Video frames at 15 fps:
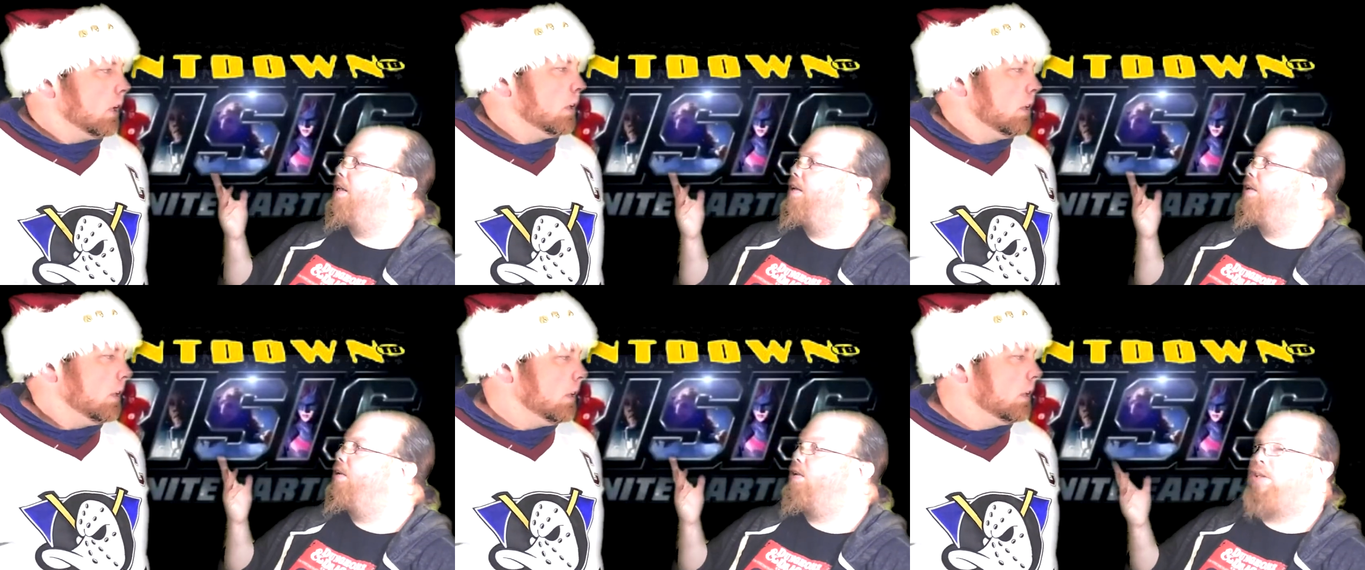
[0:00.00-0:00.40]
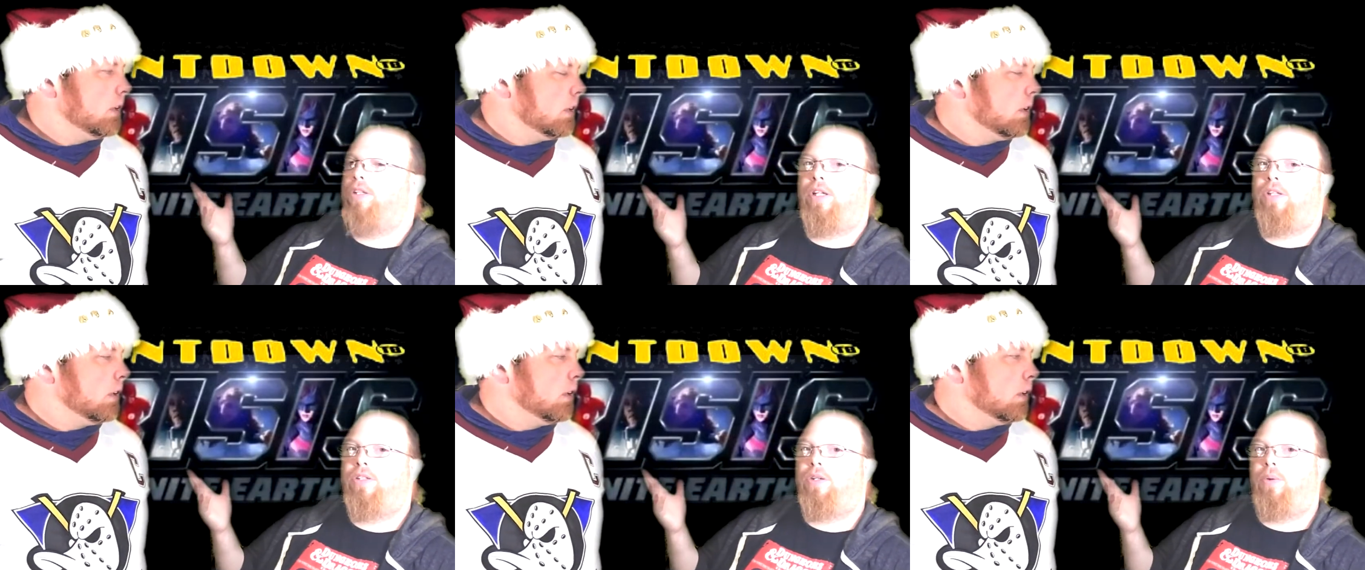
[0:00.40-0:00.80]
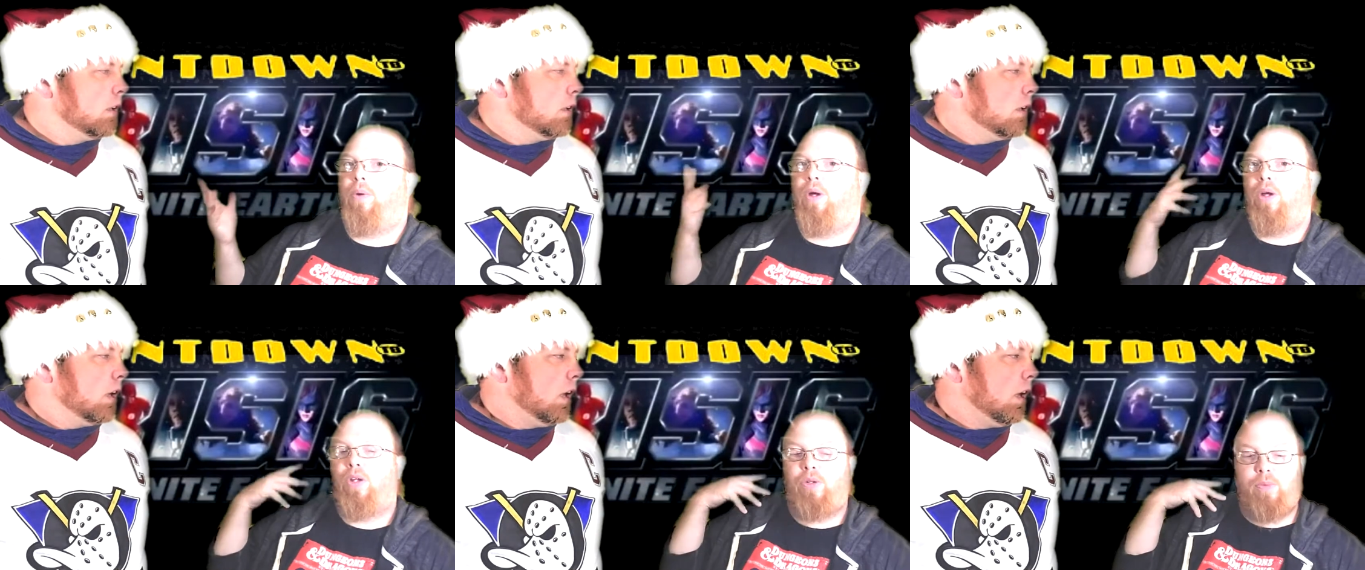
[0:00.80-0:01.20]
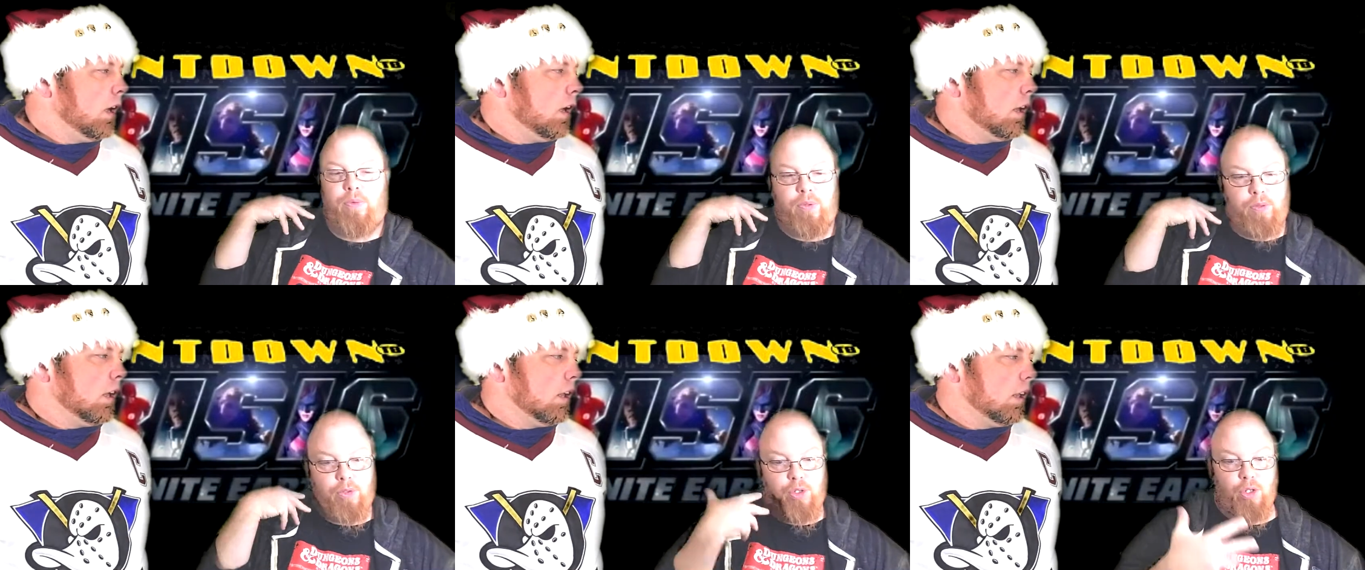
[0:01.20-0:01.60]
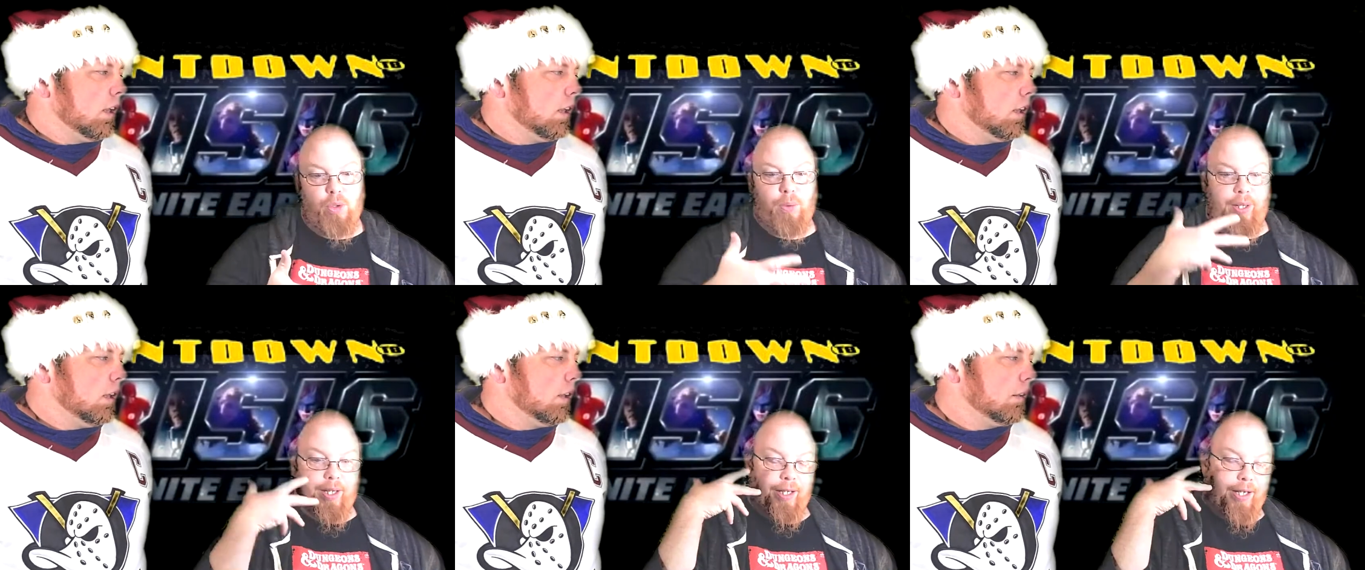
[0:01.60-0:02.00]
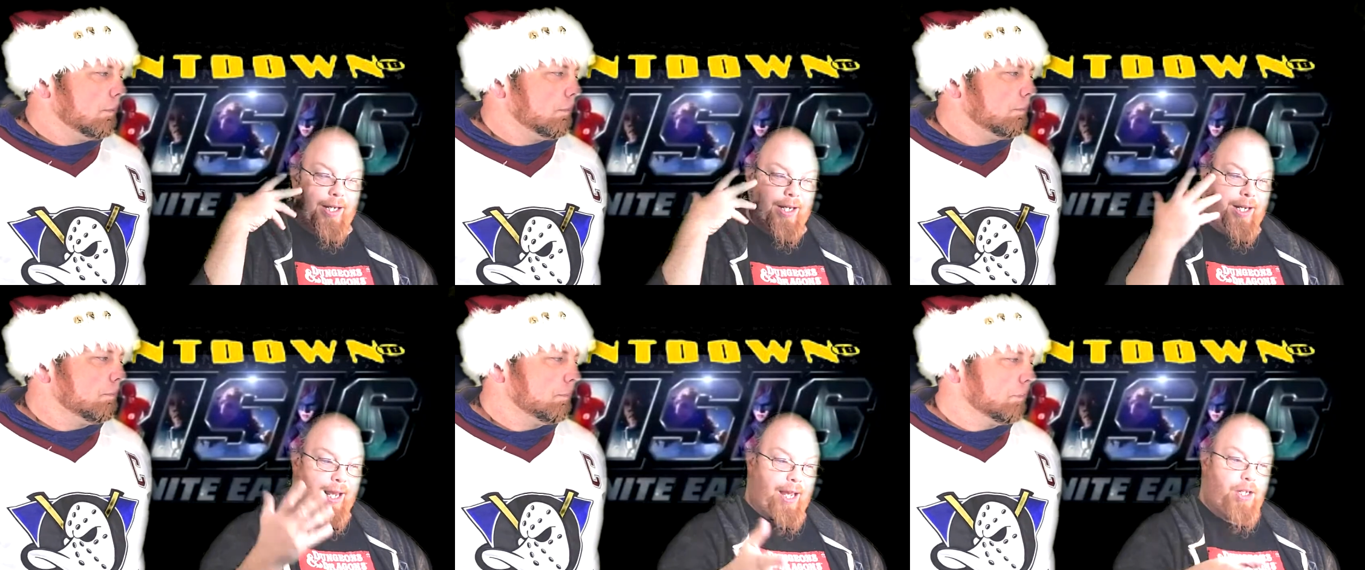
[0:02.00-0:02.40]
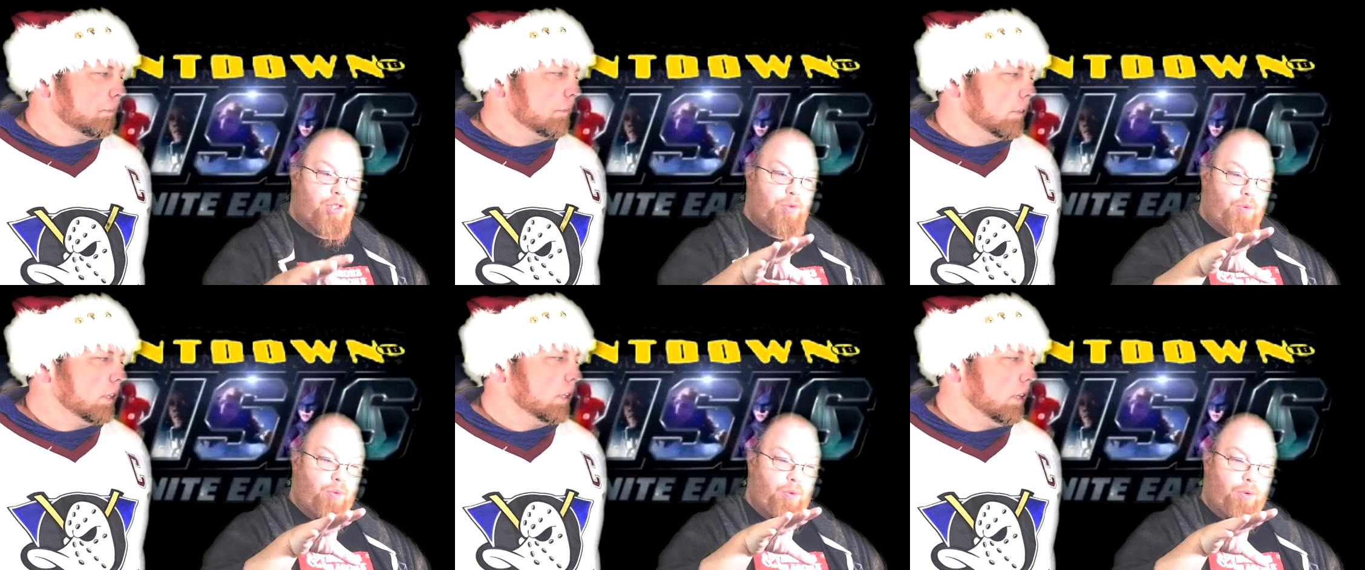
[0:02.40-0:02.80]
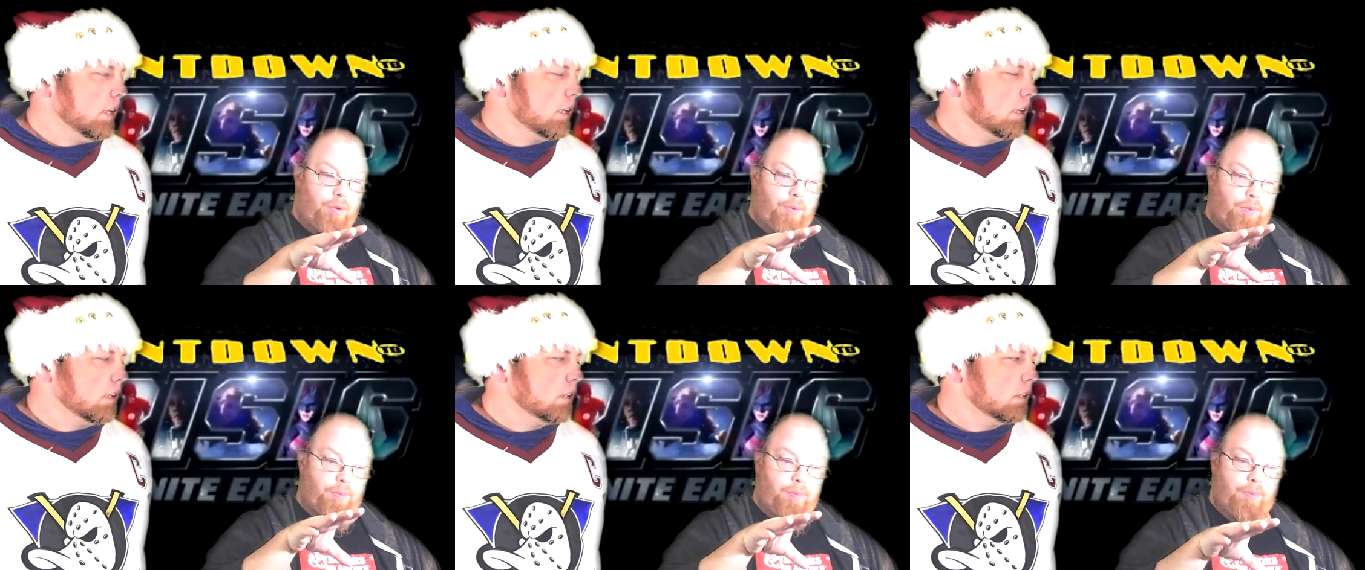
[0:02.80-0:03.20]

Speaker 1: looked into. Doing an actual